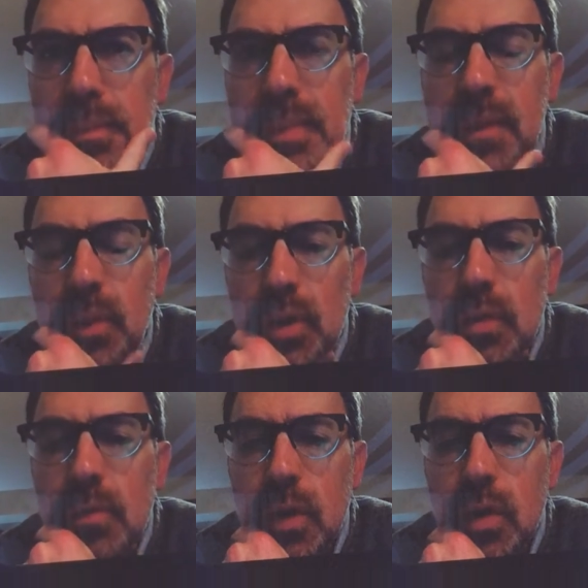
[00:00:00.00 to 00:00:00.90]
people
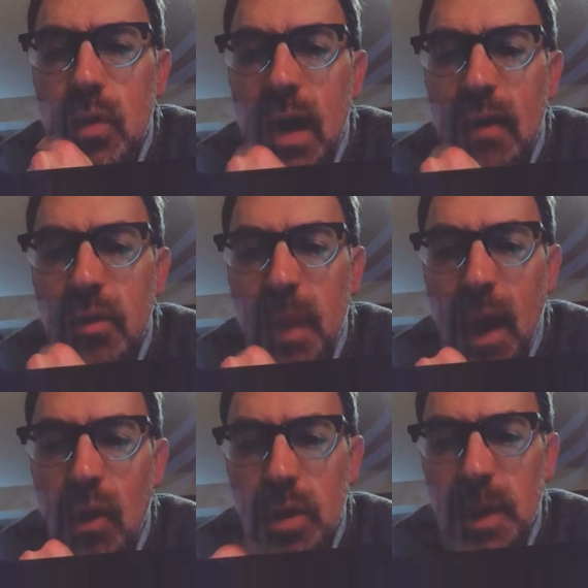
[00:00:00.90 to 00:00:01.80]
who have the
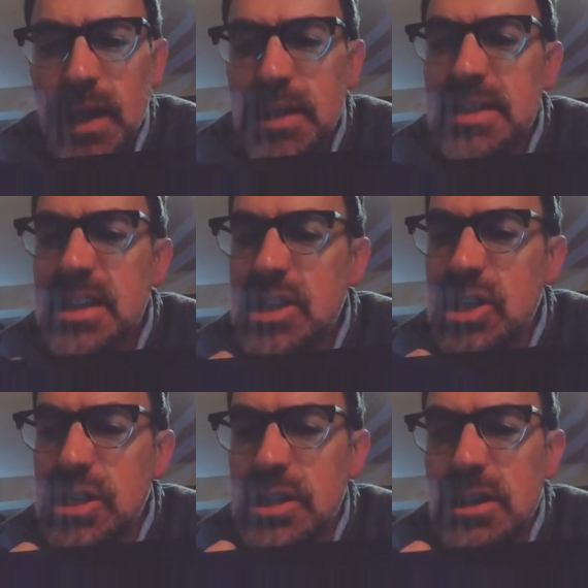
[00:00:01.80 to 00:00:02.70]
power to make
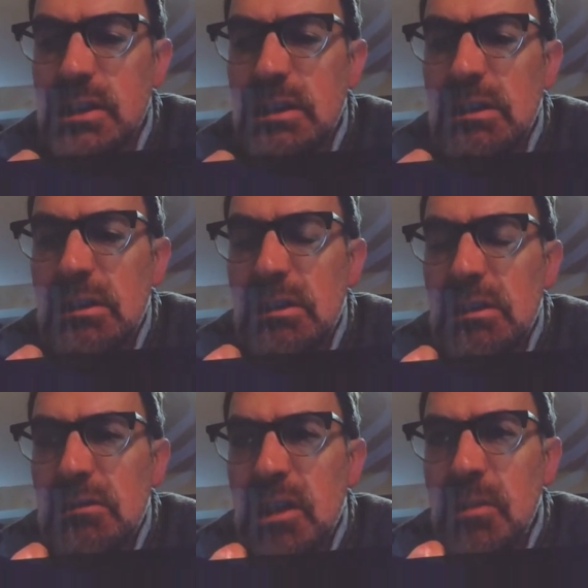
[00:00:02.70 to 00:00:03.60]
decisions
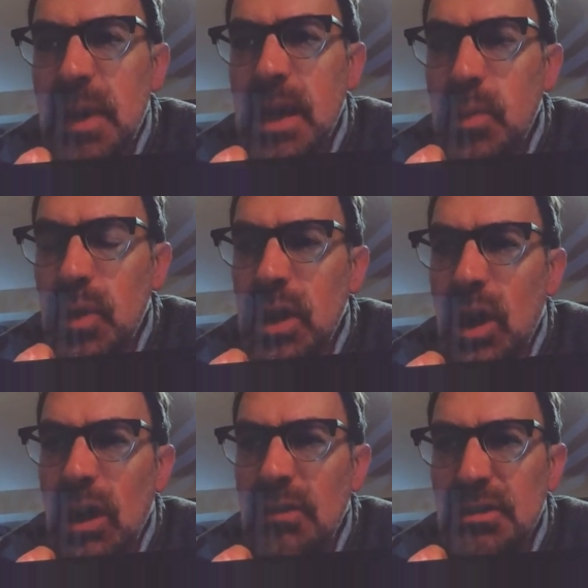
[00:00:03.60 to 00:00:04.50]
can make pretty
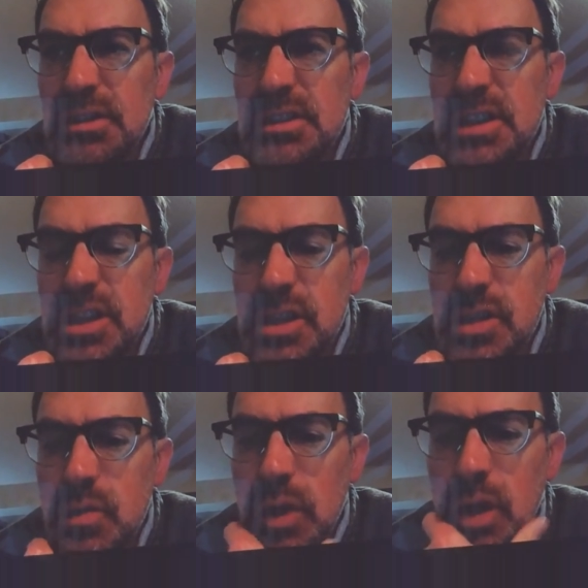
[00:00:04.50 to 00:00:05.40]
awful
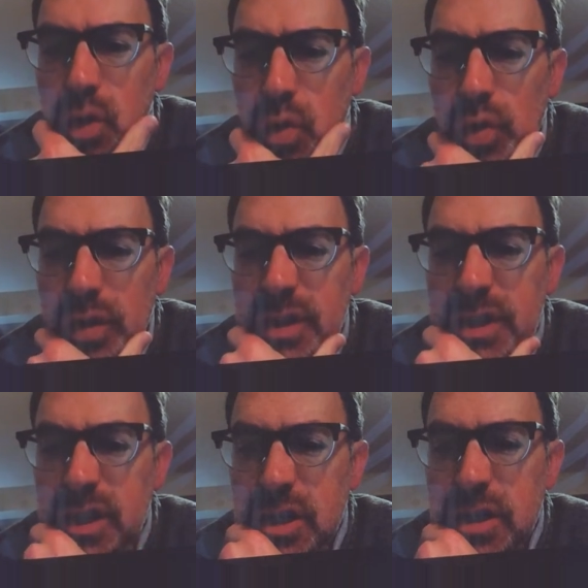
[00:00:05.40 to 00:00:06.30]
decisions, really cruel
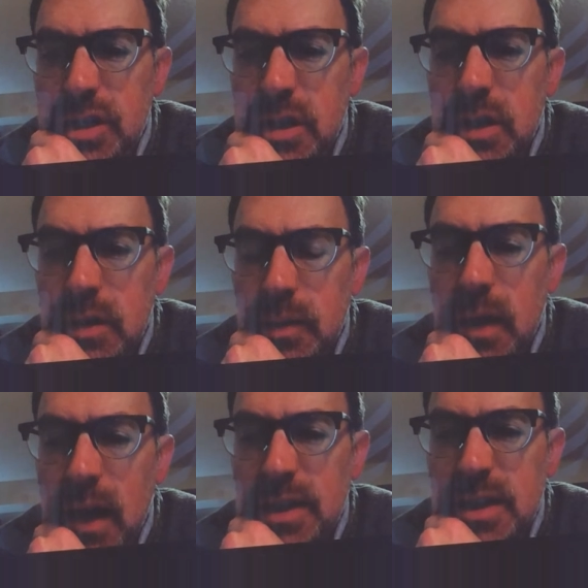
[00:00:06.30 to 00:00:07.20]
decisions,
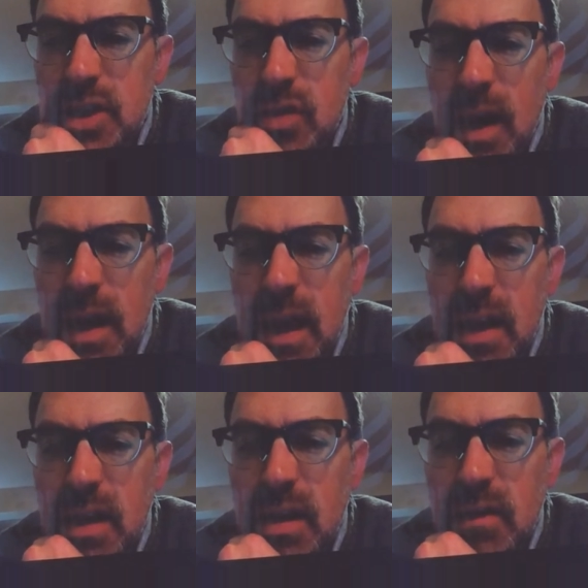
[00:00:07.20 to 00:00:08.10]
as they try to
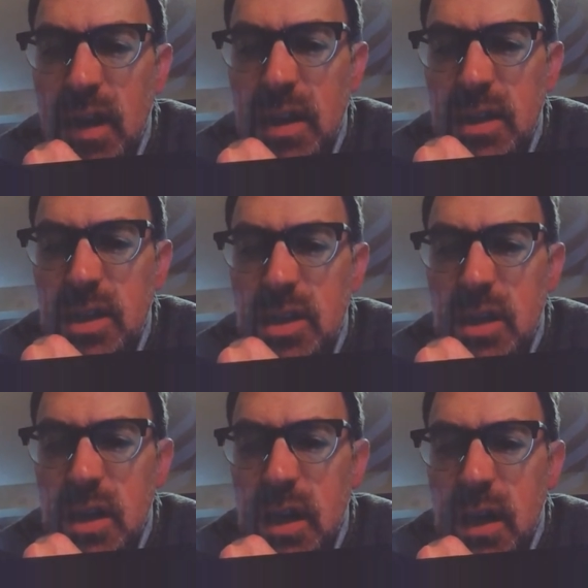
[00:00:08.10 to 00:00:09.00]
gain an advantage.
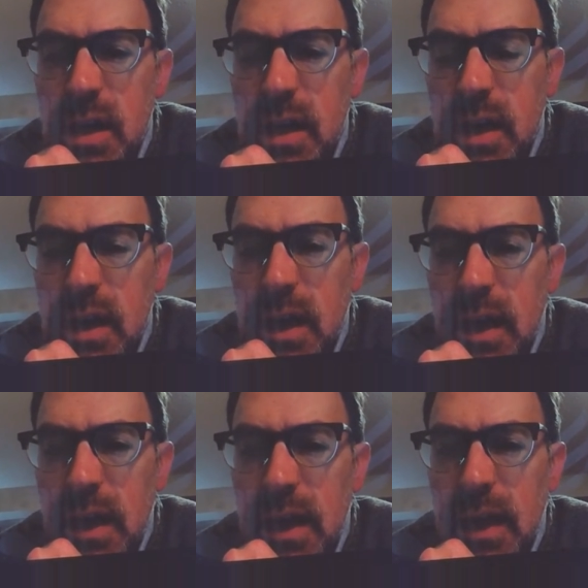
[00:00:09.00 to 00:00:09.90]

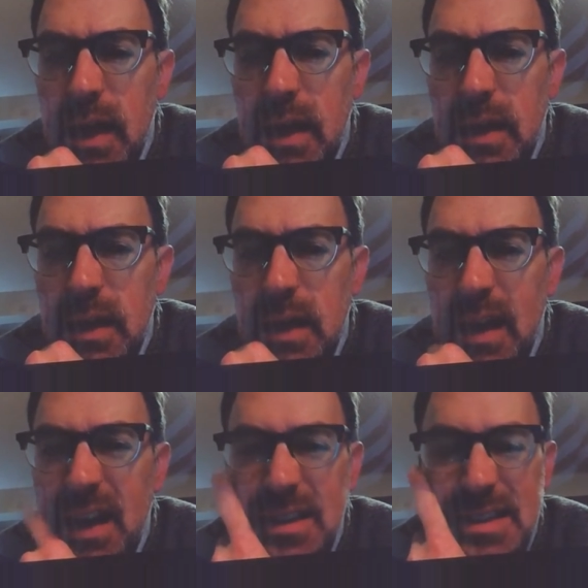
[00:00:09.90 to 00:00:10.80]
And
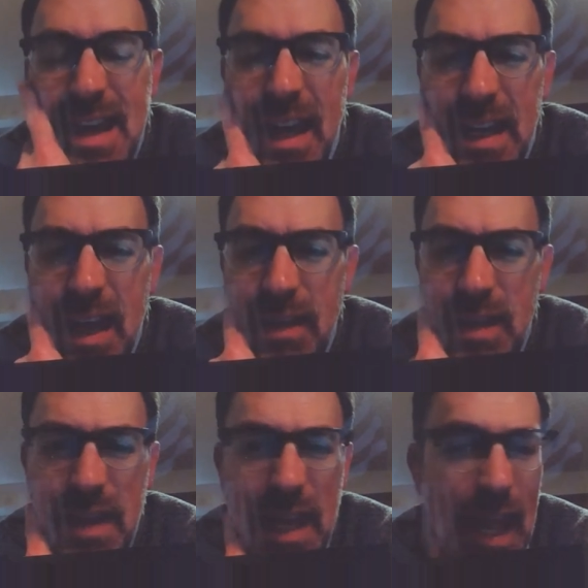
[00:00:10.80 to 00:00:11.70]
sadly, I
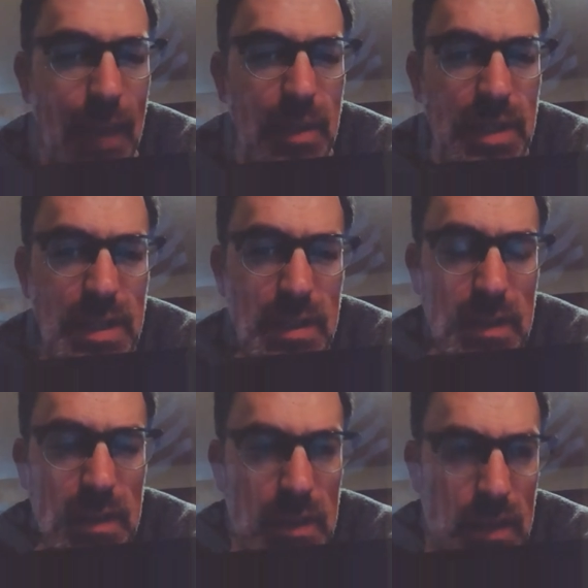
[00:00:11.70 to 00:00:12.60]
think that happens
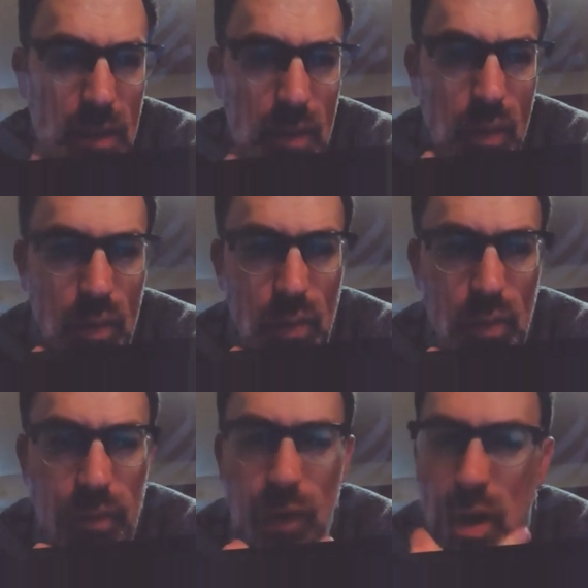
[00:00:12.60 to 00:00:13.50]

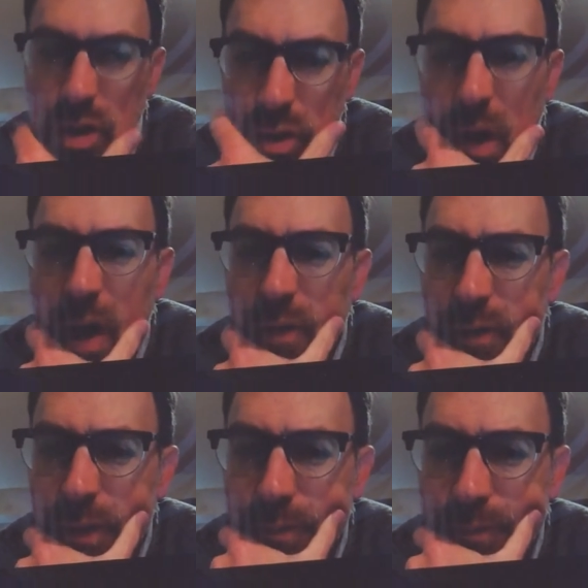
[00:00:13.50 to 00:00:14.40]
far too often.